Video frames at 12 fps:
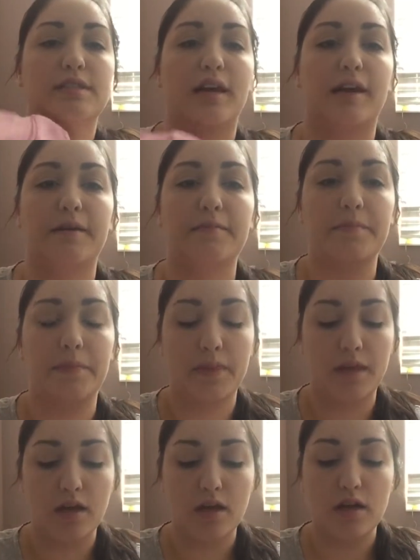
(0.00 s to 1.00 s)
okay?
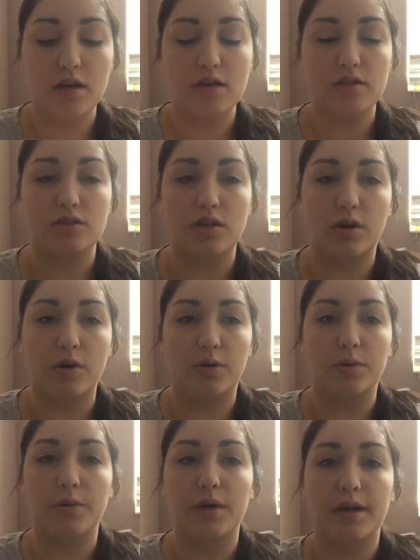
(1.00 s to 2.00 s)

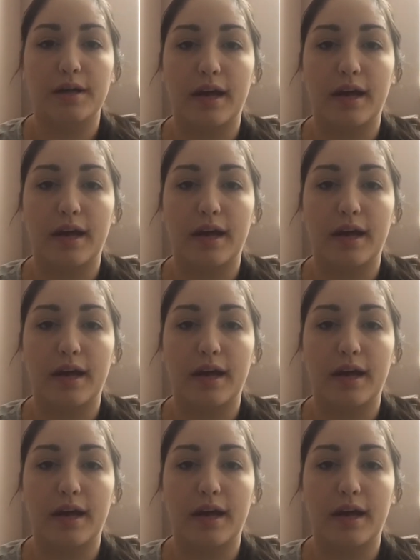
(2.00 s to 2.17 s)
So,